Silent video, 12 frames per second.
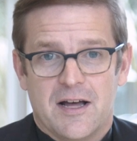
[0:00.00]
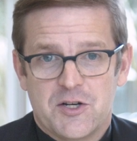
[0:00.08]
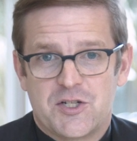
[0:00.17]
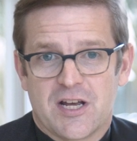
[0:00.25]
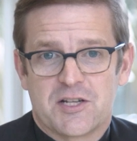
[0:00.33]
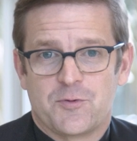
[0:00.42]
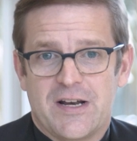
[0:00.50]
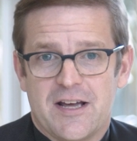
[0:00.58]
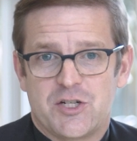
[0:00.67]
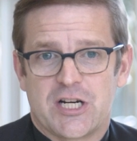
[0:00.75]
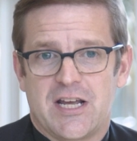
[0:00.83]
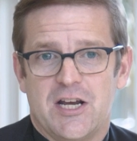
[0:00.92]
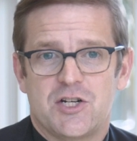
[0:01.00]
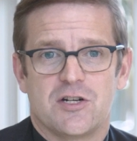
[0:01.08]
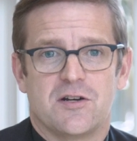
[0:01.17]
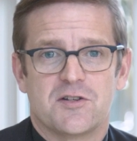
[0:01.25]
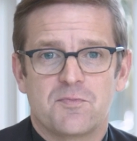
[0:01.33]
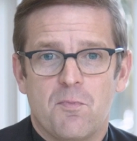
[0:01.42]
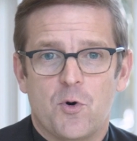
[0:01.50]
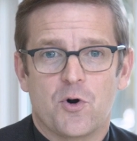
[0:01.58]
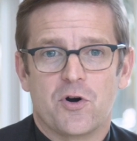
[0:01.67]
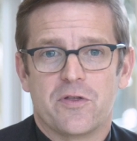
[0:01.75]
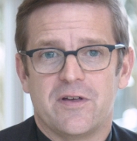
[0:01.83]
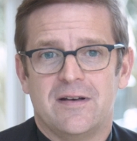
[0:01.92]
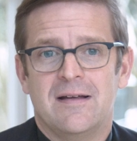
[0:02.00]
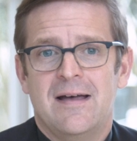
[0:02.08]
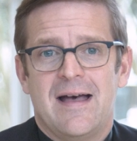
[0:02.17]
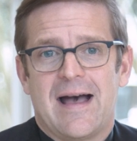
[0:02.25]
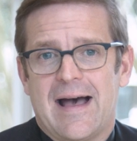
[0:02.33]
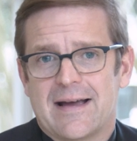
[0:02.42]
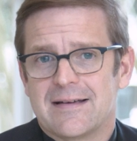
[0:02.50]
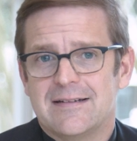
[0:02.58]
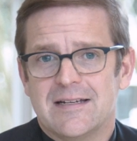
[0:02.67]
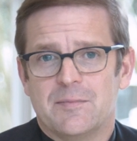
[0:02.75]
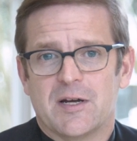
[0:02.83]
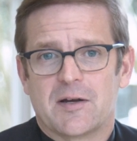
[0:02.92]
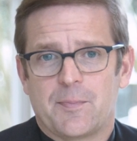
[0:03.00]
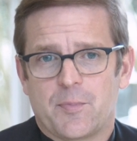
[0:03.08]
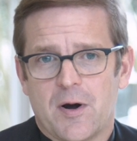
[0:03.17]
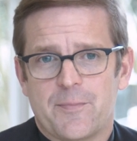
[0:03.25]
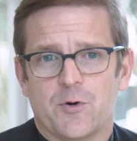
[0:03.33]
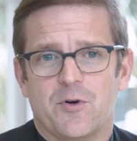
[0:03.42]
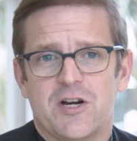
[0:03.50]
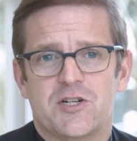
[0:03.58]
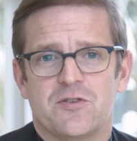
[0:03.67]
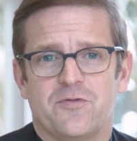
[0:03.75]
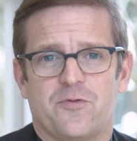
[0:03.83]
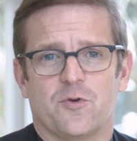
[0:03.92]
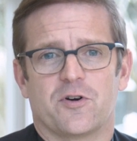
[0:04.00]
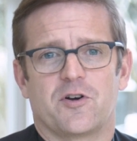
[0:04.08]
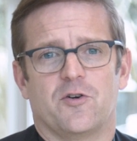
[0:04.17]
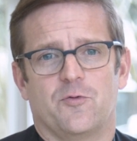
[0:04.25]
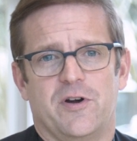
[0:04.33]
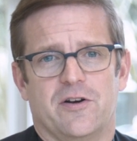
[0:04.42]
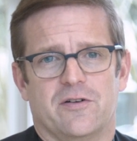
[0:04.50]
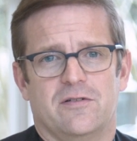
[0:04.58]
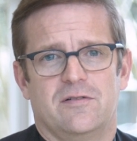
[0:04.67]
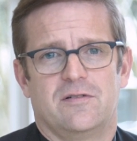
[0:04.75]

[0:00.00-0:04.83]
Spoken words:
A Jesuit education is more than academic preparation for a career.